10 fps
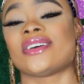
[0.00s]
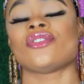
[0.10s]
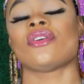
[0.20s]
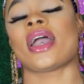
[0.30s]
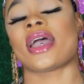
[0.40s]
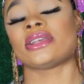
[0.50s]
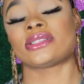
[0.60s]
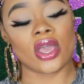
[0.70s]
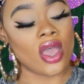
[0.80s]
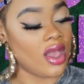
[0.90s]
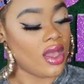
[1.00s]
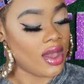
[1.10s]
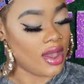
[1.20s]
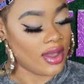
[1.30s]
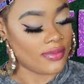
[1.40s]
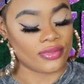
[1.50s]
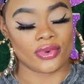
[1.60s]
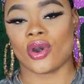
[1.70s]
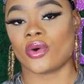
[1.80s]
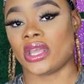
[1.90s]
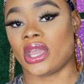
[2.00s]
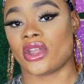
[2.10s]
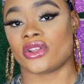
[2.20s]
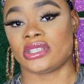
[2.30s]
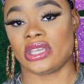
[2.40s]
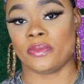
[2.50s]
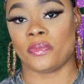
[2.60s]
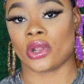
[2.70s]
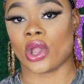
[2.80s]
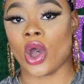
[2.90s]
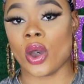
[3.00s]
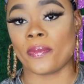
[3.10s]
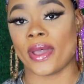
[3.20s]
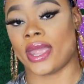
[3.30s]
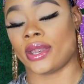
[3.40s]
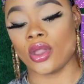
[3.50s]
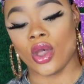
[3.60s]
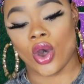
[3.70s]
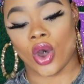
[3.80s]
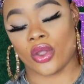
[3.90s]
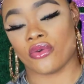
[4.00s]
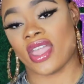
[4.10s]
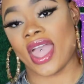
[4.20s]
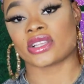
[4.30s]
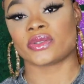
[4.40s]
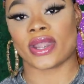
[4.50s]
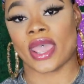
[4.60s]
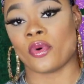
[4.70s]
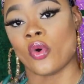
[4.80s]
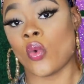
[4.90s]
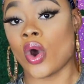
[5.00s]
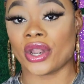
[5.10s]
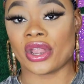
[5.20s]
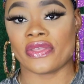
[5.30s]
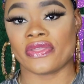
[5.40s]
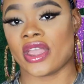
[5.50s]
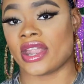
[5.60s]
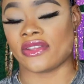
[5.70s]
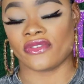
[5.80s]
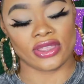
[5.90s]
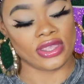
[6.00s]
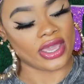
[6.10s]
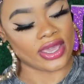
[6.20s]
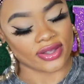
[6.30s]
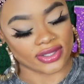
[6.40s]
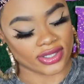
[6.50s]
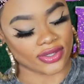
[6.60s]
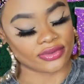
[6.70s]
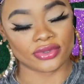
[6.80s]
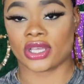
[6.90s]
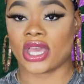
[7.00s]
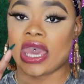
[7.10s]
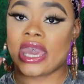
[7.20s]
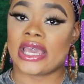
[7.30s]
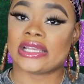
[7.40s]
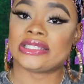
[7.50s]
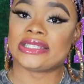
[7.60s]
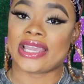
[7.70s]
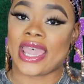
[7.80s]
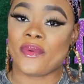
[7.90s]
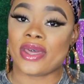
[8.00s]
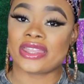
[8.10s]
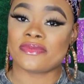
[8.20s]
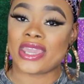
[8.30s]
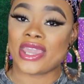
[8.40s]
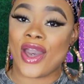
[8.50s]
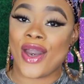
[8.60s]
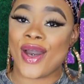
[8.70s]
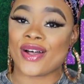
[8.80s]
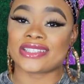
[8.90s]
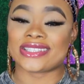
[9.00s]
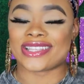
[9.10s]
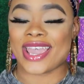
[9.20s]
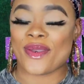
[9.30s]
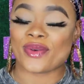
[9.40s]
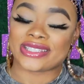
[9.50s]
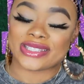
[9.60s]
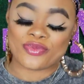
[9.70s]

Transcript: you guys how the hair is keeping up and how it reacts when I put water in there and everything else. So stay with me, y'all. Stay with